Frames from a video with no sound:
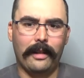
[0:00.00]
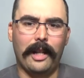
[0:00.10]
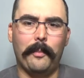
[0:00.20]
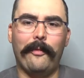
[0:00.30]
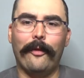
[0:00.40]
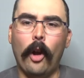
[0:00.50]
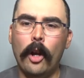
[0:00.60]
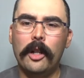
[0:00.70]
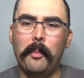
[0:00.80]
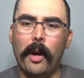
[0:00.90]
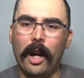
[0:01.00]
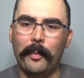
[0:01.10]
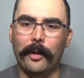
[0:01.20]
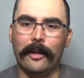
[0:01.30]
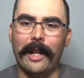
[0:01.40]
A frog
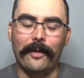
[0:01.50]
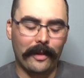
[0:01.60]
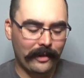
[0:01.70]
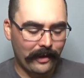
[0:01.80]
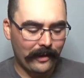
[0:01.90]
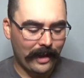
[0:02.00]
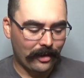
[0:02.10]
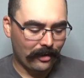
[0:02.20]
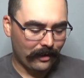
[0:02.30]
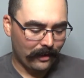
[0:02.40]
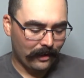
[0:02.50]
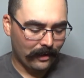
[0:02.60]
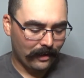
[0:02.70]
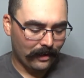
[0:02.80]
popper. Now this is actually,